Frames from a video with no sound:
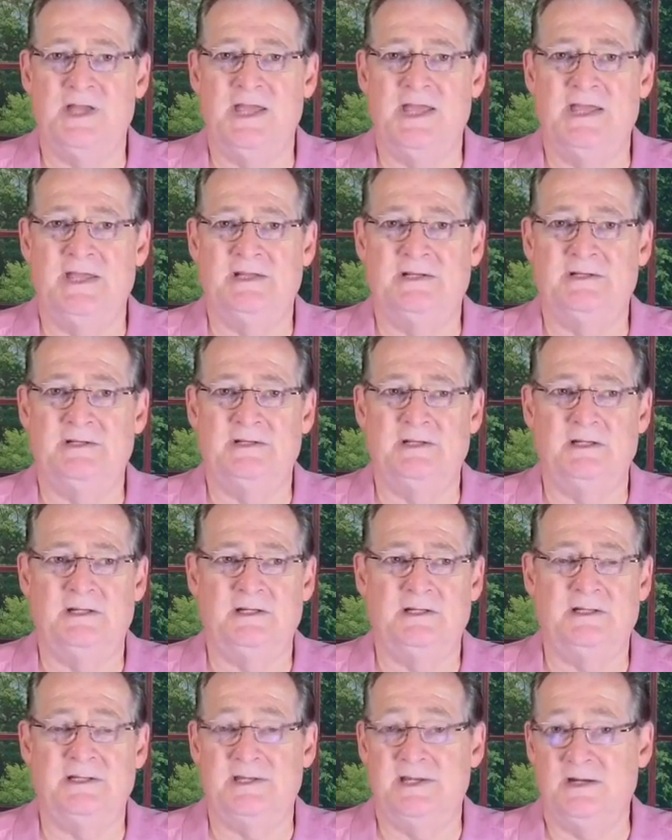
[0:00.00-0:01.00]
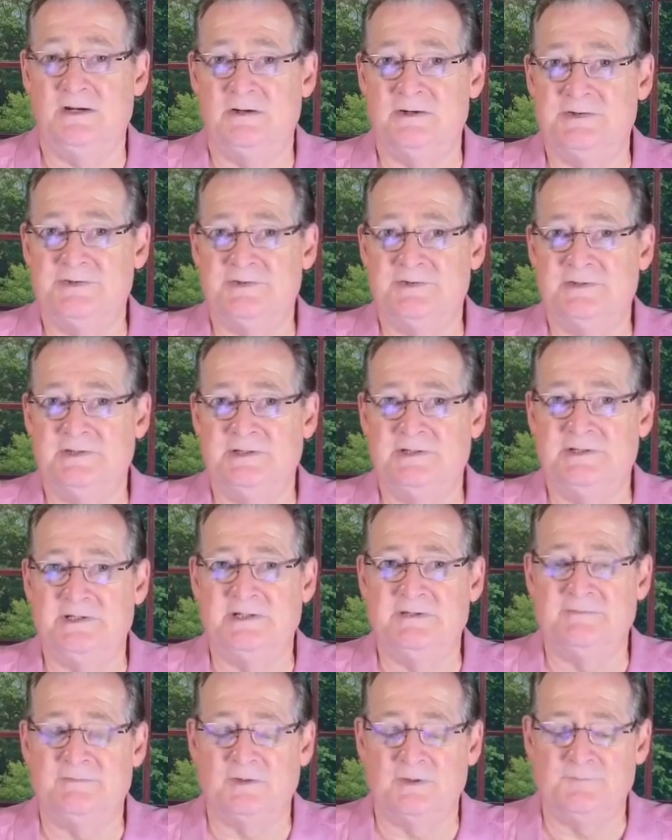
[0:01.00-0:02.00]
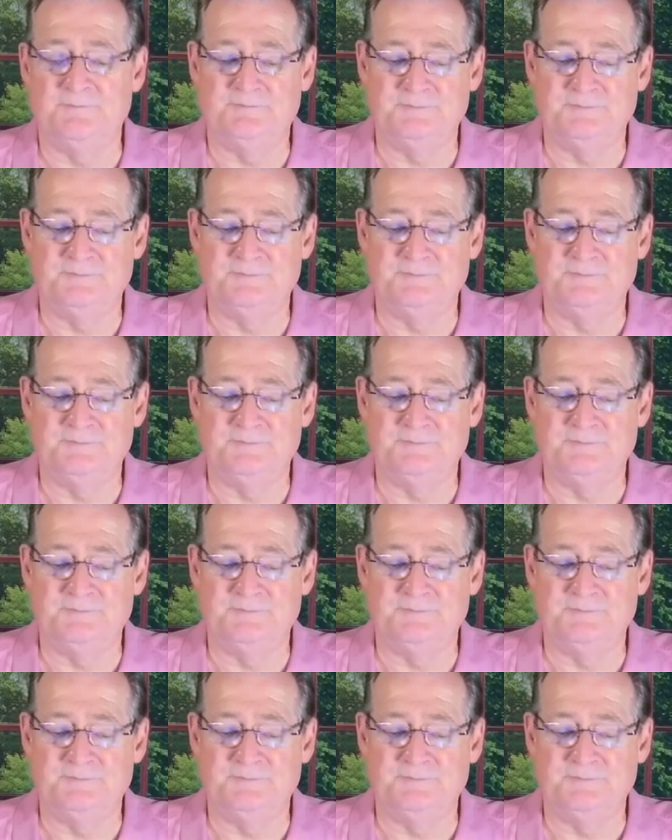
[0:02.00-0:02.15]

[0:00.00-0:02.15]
and uh, Charis in Denver.